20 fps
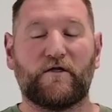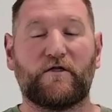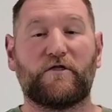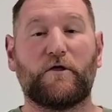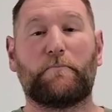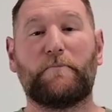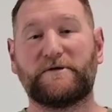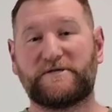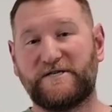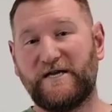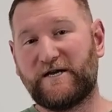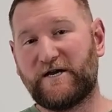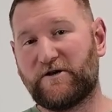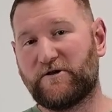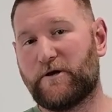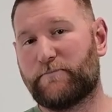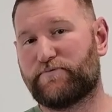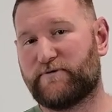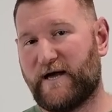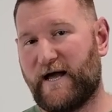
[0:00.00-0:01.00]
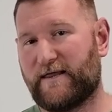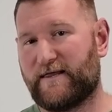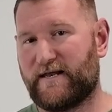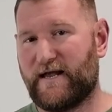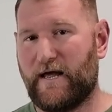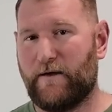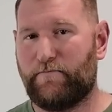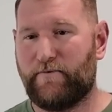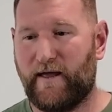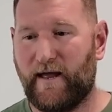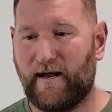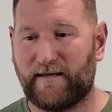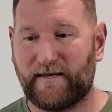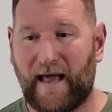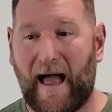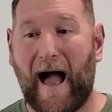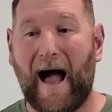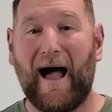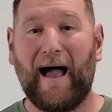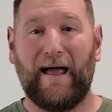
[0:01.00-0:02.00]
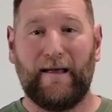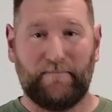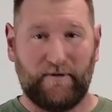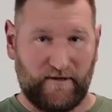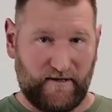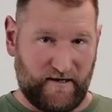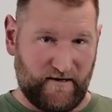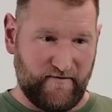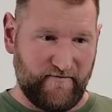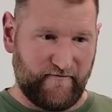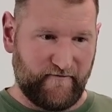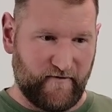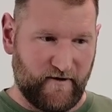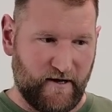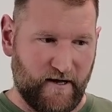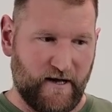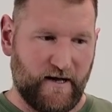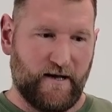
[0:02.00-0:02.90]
The particular plate that I picked, I believe,